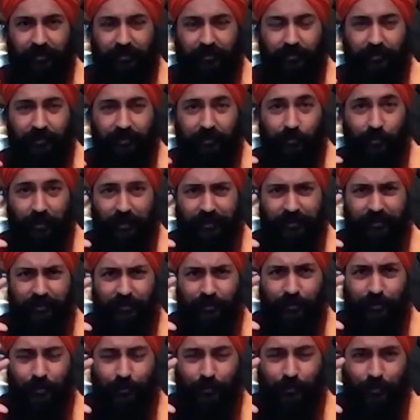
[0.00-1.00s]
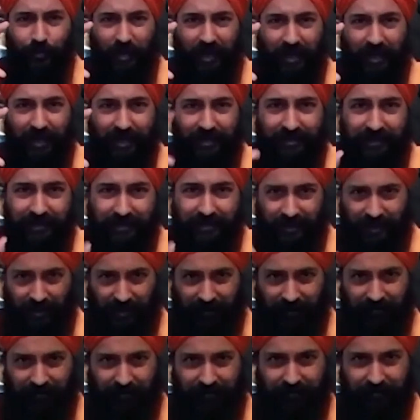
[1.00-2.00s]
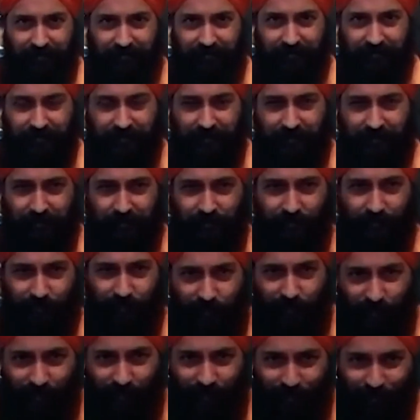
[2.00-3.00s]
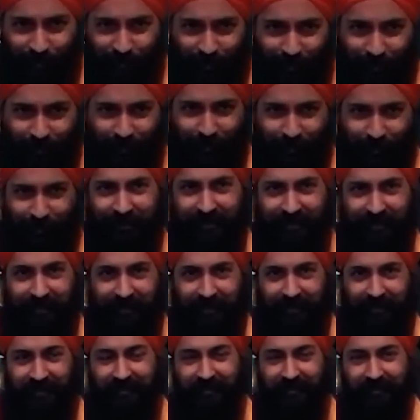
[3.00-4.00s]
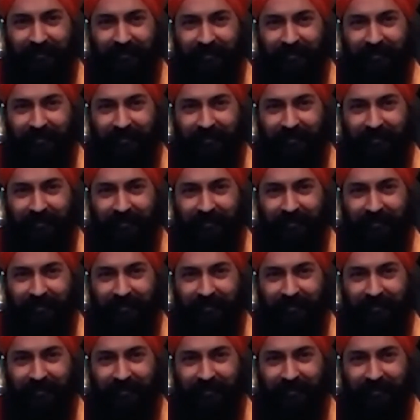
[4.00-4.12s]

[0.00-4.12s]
Uh, when you are stuck, it's called Kundalini.